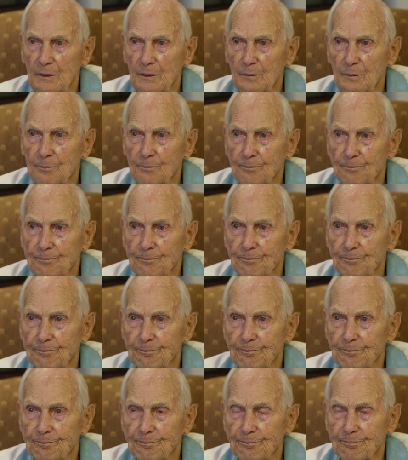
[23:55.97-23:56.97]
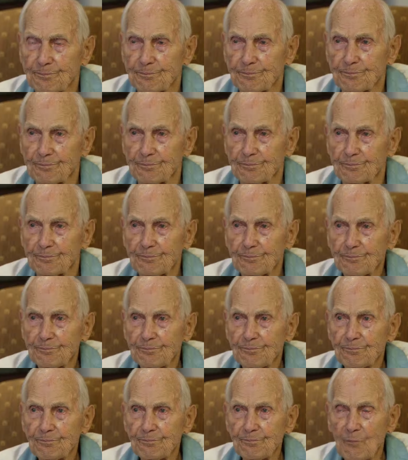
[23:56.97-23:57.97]
a
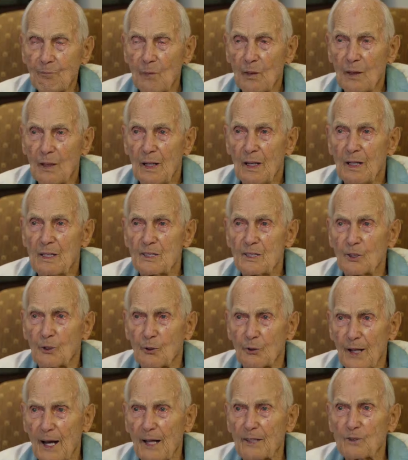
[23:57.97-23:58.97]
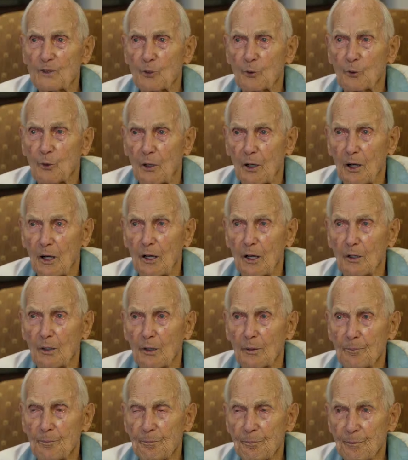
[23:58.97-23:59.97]
lot of adventures. So that's where
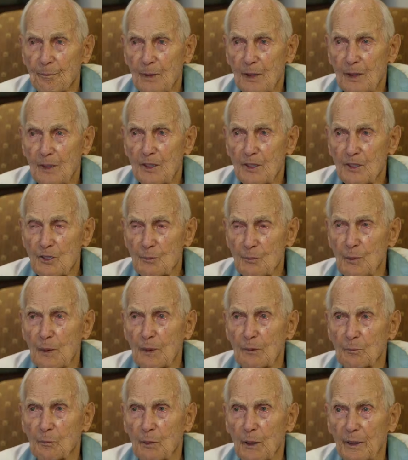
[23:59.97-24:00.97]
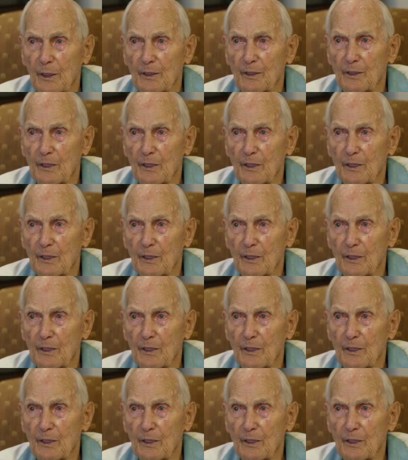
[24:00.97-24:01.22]
I spent my